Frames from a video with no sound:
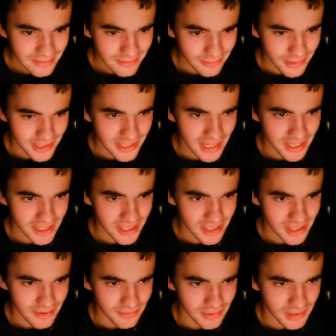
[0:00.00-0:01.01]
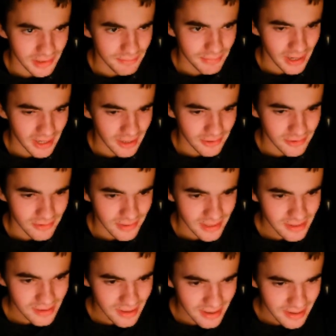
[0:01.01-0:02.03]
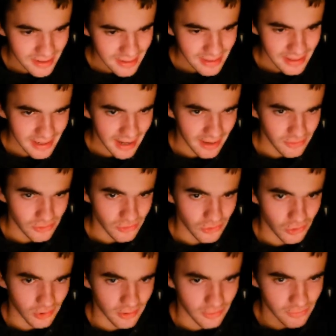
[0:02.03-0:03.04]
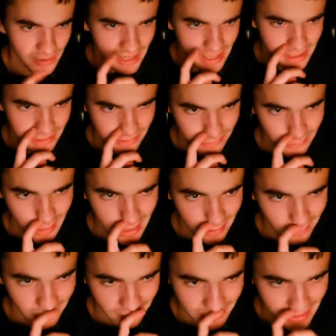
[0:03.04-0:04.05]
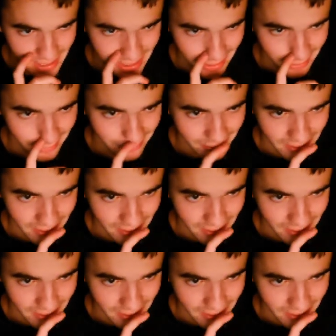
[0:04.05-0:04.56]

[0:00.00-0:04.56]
Rejection of an opponent. And Oliver as well, yeah.